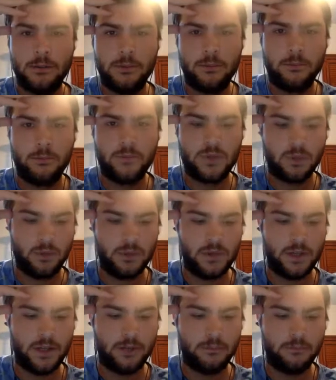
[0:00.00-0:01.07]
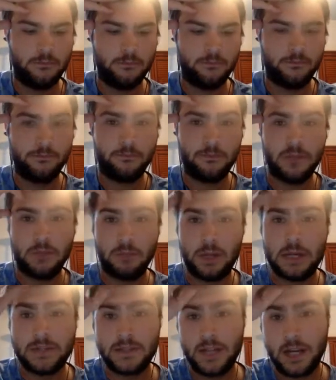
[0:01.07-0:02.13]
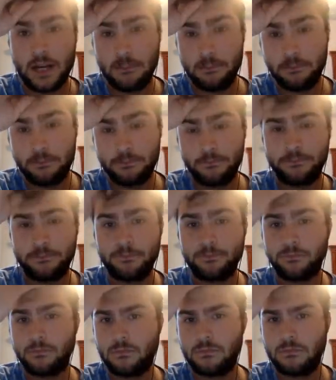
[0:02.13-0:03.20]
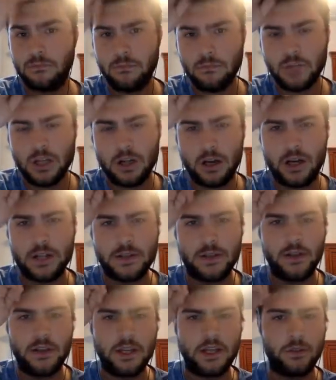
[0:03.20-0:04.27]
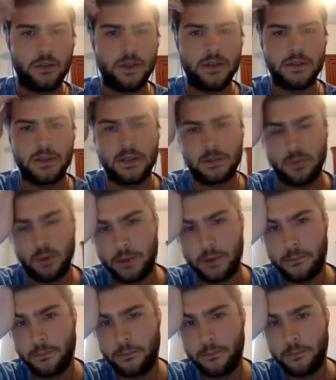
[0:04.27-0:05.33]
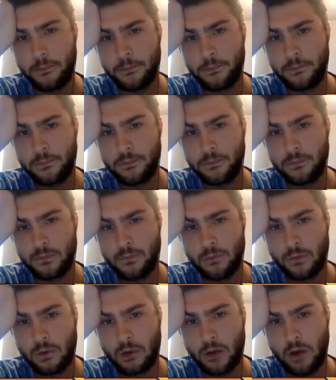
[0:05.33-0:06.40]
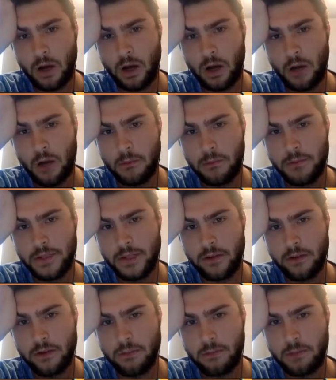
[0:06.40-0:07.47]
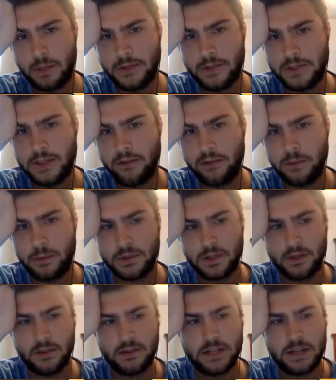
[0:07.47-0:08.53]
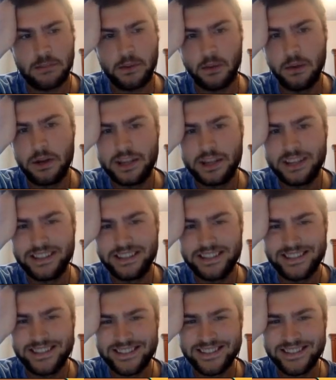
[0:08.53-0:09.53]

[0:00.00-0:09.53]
So we'll see. He plots up. Alright, so I think he wins at this point. 70, I'd say 70% of the time he wins.